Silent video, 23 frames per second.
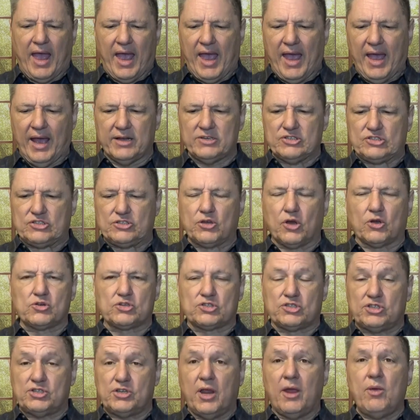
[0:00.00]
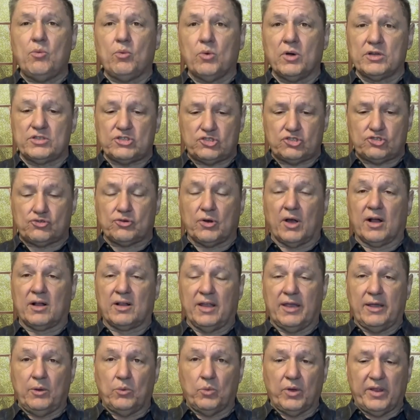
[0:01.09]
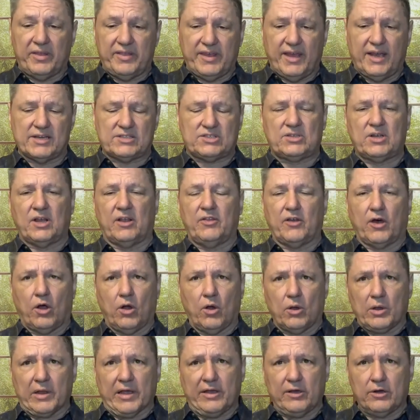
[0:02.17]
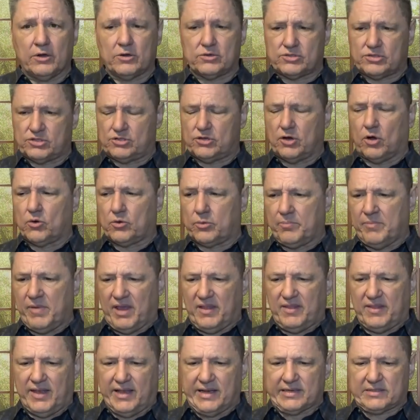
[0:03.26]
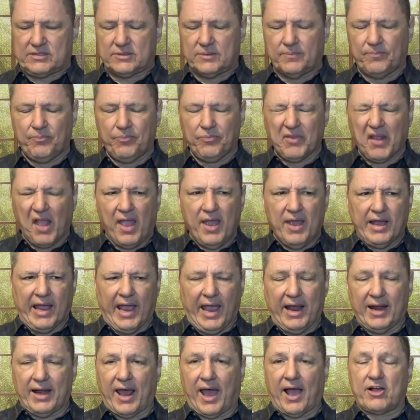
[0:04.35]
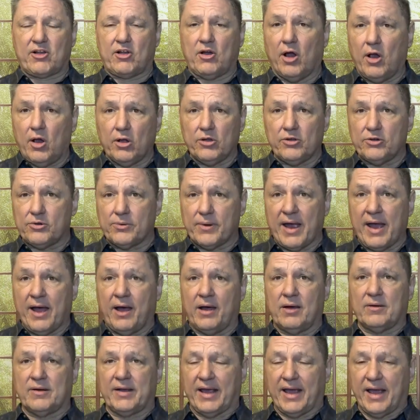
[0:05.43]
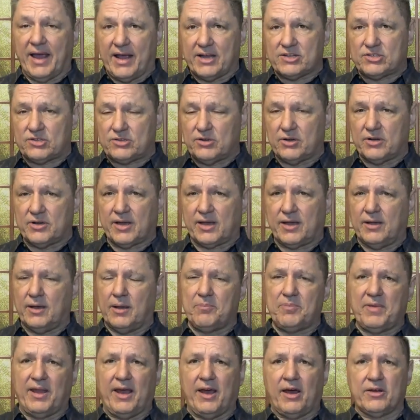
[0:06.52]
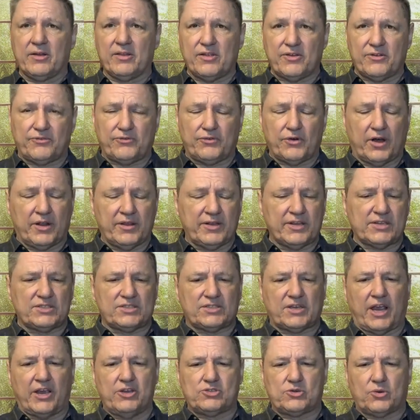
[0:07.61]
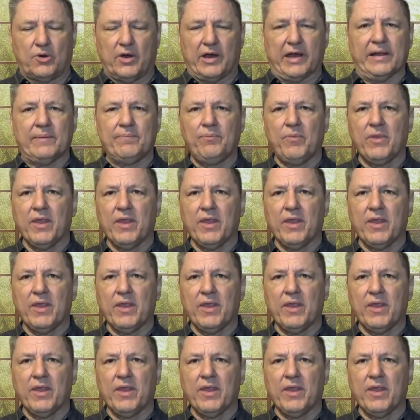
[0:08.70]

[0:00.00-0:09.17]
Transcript: And so she was struggling with this, and the Holy Ghost showed me this. And I called her out, and I asked her to come down to the front of the sanctuary.